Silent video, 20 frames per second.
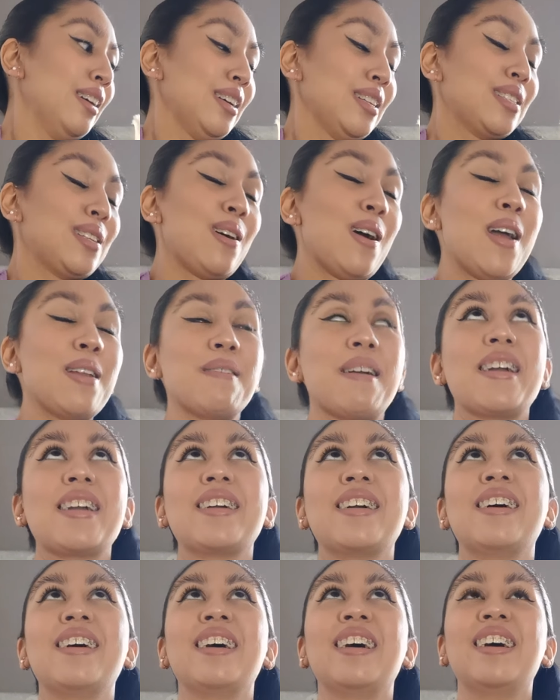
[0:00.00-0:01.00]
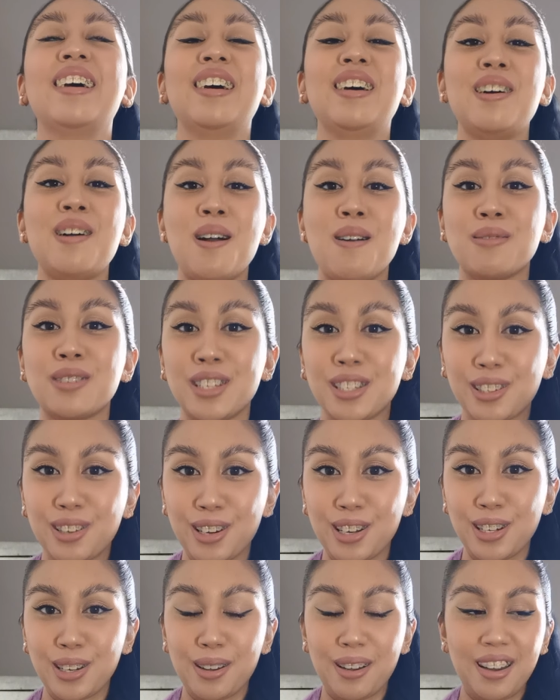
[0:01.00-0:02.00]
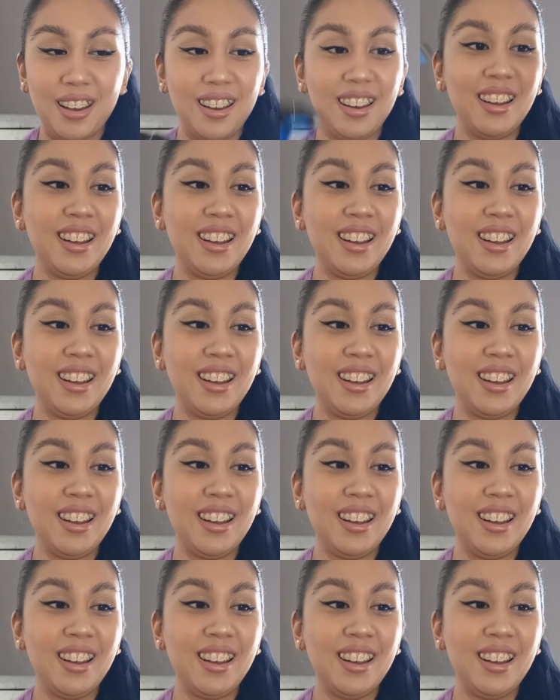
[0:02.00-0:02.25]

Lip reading: So anyway, I'm just gonna do it.